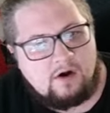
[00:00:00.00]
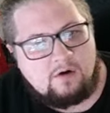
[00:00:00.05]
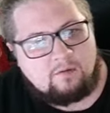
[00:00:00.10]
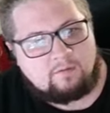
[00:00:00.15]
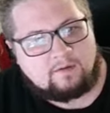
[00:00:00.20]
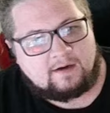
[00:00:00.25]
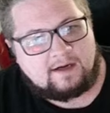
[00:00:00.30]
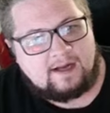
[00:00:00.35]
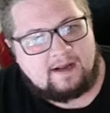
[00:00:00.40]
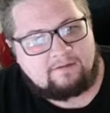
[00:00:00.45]

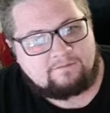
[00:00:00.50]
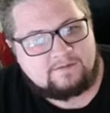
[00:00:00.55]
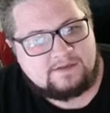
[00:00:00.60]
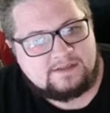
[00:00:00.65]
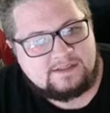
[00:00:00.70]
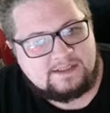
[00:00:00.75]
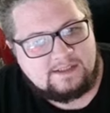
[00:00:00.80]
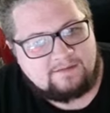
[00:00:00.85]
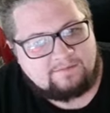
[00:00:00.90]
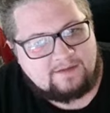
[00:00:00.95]
We're going to have to
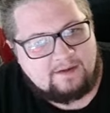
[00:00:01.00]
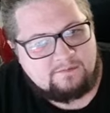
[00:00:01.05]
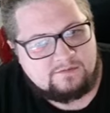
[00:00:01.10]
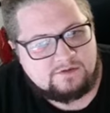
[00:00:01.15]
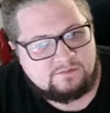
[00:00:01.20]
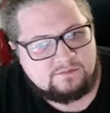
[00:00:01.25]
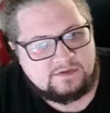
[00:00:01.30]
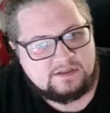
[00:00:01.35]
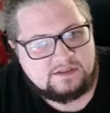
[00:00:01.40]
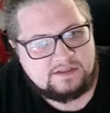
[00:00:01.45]
see if that was
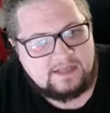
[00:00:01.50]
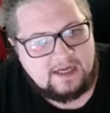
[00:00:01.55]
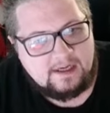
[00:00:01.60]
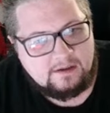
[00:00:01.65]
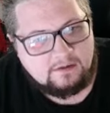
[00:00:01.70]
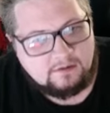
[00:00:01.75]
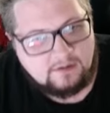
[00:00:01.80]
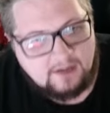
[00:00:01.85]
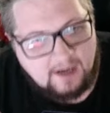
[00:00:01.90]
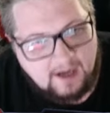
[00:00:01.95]
a
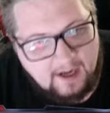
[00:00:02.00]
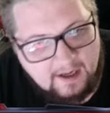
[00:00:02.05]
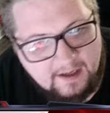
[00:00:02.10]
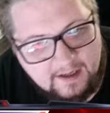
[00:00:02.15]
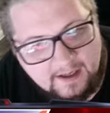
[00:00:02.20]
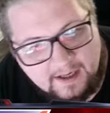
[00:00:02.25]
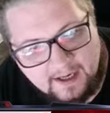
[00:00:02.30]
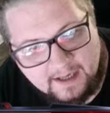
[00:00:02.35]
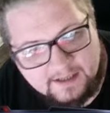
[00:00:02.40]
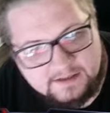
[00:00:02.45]
mistake or not,
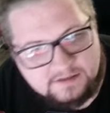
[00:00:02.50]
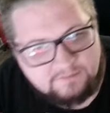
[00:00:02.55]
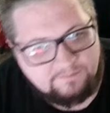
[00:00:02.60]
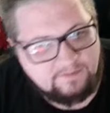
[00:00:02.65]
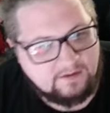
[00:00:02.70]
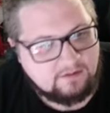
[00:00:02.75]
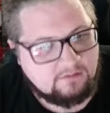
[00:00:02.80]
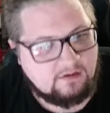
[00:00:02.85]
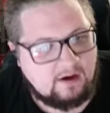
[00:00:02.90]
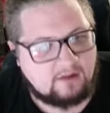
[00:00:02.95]
as the
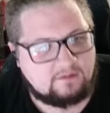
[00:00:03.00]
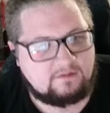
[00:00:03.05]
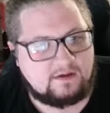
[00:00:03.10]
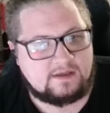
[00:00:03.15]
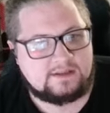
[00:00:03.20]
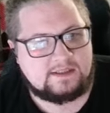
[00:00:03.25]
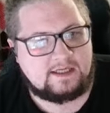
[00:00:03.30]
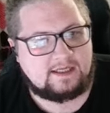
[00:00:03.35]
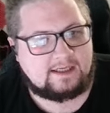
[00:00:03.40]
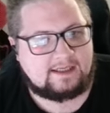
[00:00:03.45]
Vigoroth
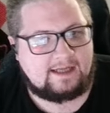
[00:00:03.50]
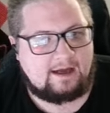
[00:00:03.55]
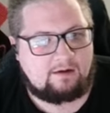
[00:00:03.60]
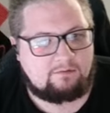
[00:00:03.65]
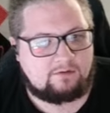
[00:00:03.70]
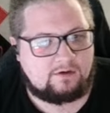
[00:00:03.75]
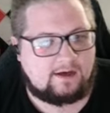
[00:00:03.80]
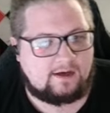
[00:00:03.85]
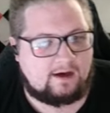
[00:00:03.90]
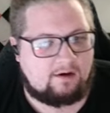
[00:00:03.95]
does get a
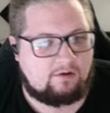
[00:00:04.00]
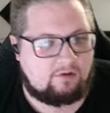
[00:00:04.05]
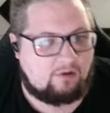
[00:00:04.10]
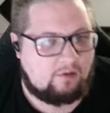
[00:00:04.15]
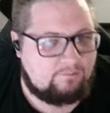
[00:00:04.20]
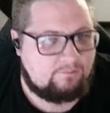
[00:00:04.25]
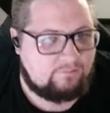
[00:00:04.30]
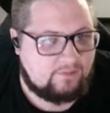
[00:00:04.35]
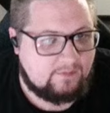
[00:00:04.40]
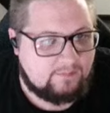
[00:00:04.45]
counter down.
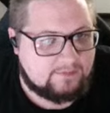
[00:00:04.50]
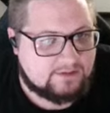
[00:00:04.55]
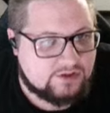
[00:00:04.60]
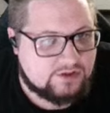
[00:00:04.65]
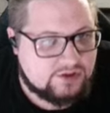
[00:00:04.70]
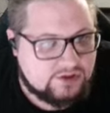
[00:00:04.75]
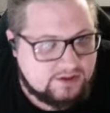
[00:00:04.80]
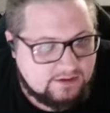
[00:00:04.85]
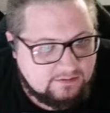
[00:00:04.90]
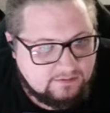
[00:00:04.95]
Hopefully with the
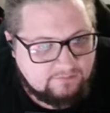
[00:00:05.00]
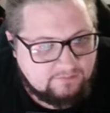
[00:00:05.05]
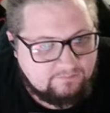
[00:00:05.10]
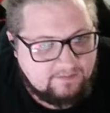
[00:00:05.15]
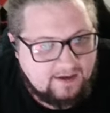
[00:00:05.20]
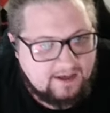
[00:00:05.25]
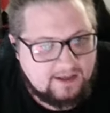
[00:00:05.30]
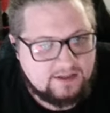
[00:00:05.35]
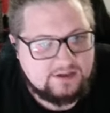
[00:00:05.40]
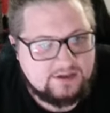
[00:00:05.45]
shield
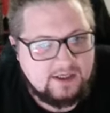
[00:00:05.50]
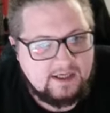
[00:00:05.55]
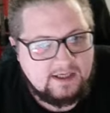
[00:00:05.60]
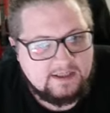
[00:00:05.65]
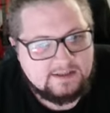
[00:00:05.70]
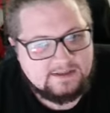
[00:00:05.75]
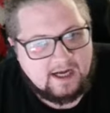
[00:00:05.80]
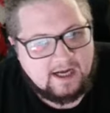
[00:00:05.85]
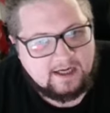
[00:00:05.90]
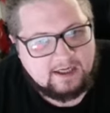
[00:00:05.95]
advantage,
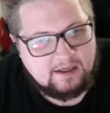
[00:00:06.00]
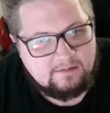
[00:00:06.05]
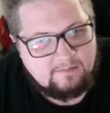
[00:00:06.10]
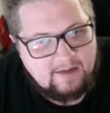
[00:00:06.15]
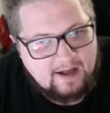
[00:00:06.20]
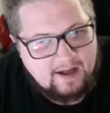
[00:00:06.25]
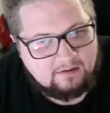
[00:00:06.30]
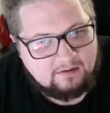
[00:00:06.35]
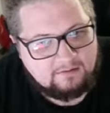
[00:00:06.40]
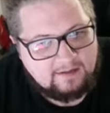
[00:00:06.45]
it's not going to
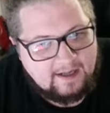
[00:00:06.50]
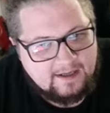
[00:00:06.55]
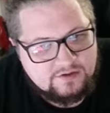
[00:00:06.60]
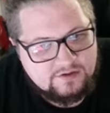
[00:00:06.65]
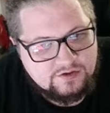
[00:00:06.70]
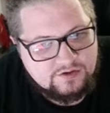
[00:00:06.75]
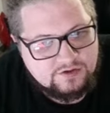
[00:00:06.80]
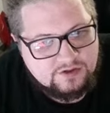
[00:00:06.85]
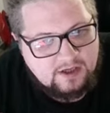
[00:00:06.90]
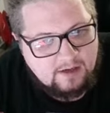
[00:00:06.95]
matter.
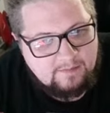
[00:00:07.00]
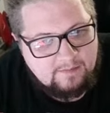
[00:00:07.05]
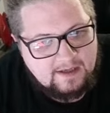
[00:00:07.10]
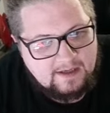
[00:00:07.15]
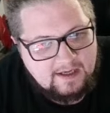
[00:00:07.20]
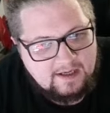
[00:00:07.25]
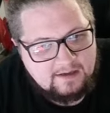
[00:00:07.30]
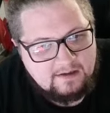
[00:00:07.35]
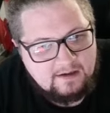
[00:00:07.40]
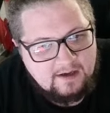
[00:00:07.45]
Lantern's coming
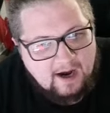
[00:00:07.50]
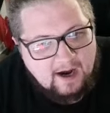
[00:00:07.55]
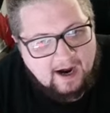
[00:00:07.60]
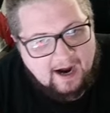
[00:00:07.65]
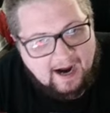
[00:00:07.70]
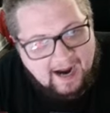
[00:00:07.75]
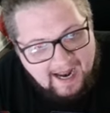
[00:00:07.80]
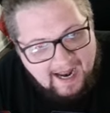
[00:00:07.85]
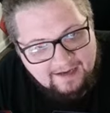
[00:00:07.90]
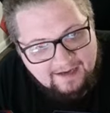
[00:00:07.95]
in
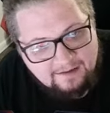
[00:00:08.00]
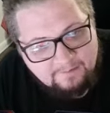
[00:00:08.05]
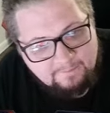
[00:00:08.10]
hot.